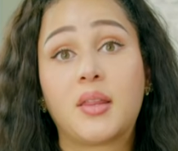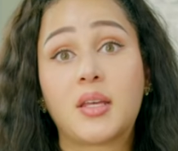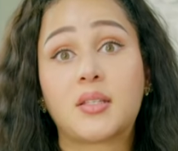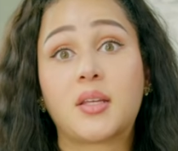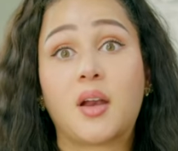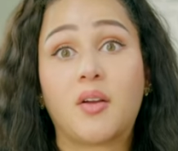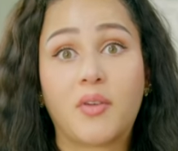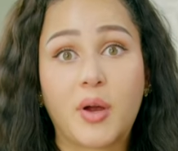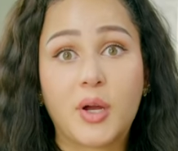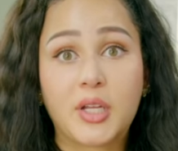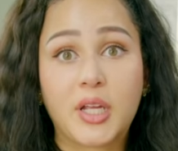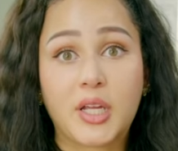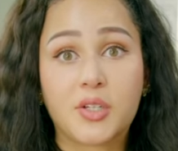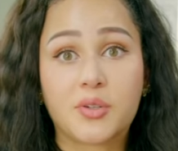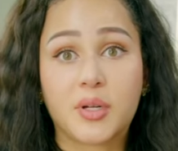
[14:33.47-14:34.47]
things that are very
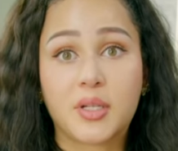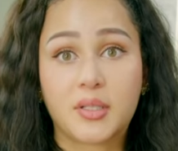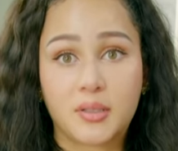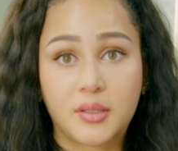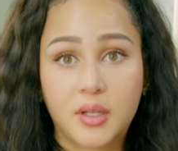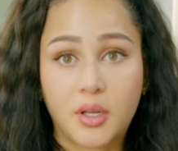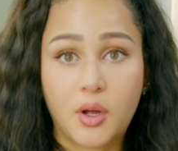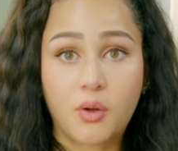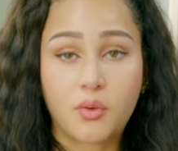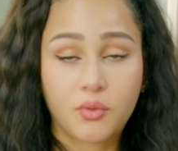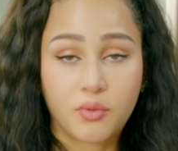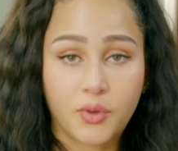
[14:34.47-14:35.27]
dangerous, you know,